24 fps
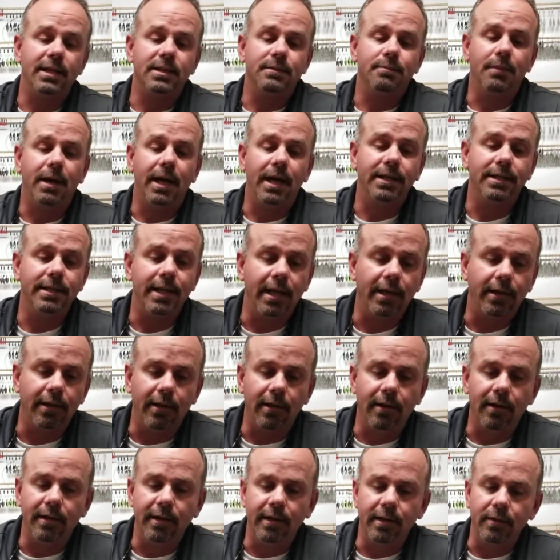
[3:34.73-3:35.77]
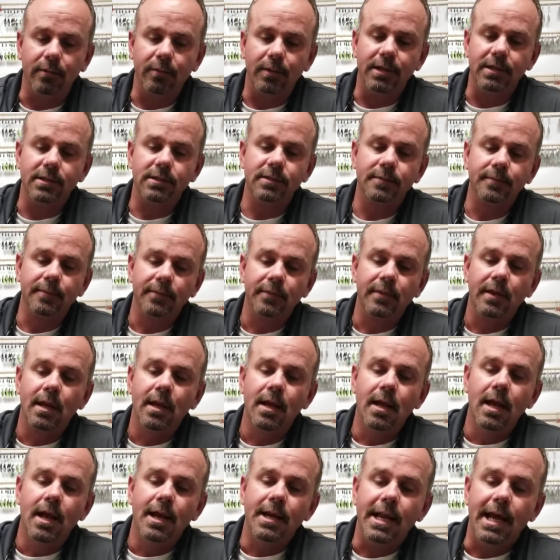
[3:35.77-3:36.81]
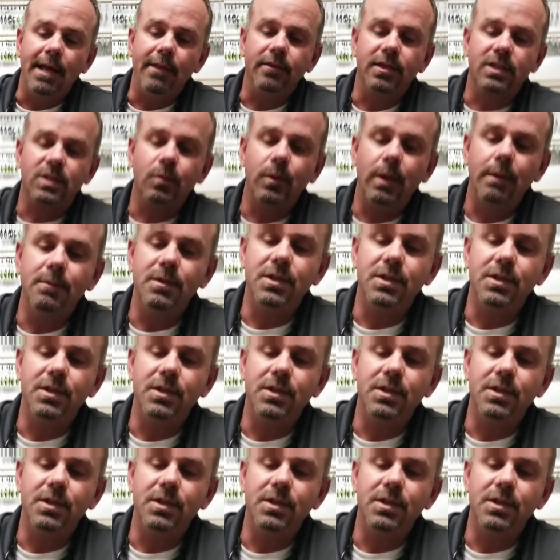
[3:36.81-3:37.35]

my take on it anyways. Now the swim